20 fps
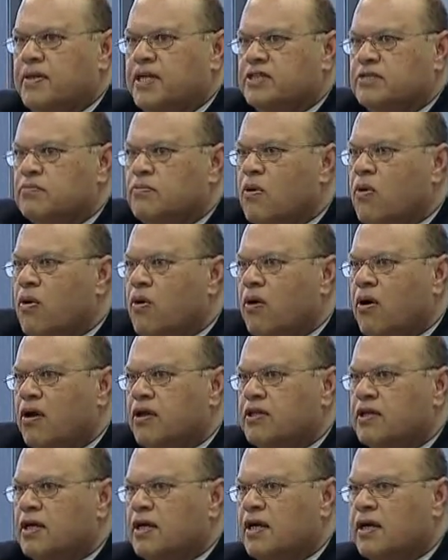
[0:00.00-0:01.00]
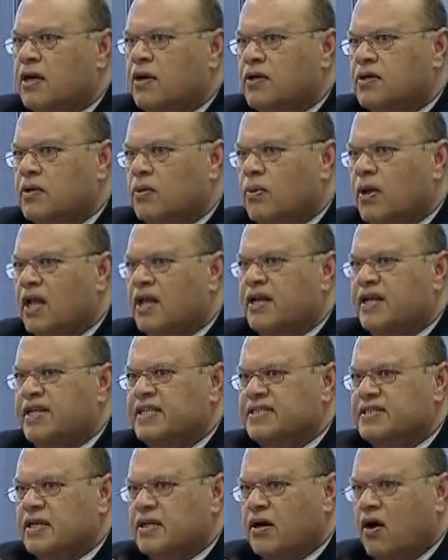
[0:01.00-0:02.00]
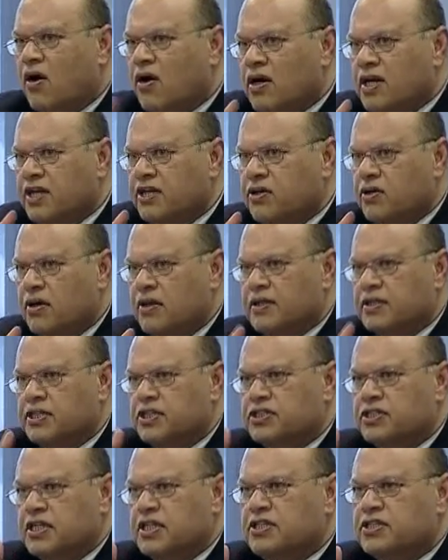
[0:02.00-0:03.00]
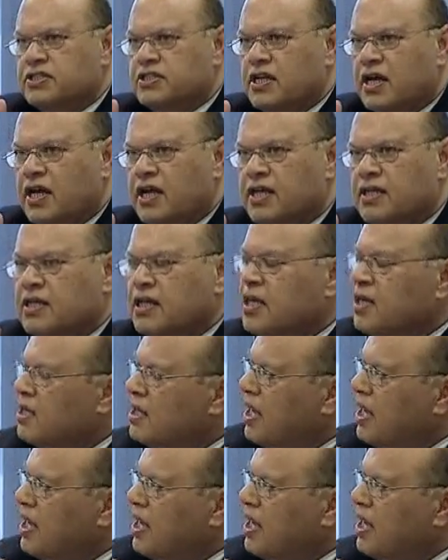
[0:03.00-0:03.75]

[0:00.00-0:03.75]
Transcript: Is more on the wellness and early chronic disease side.